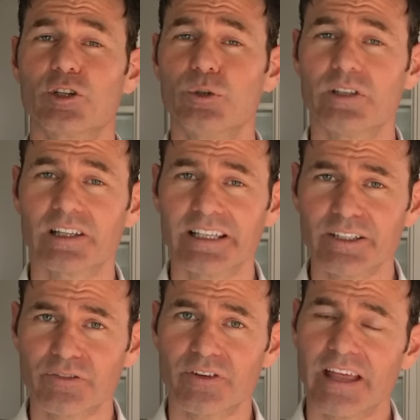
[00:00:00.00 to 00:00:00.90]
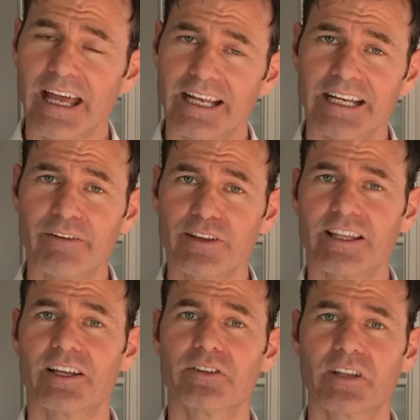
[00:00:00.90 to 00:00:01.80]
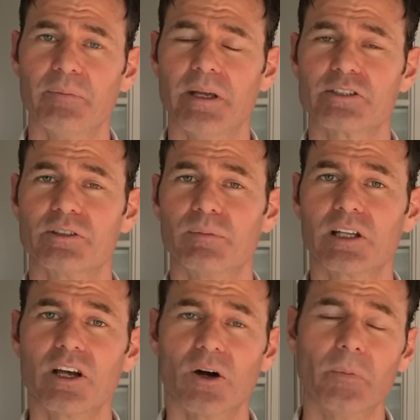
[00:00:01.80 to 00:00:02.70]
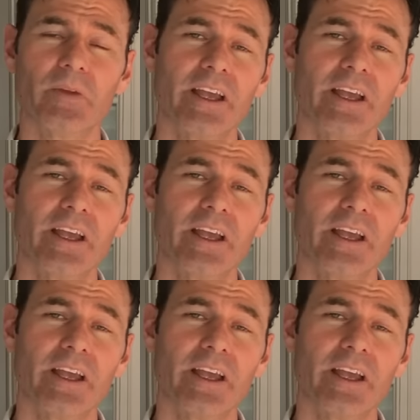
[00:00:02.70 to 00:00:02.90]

include the links for that and everything else I mentioned below.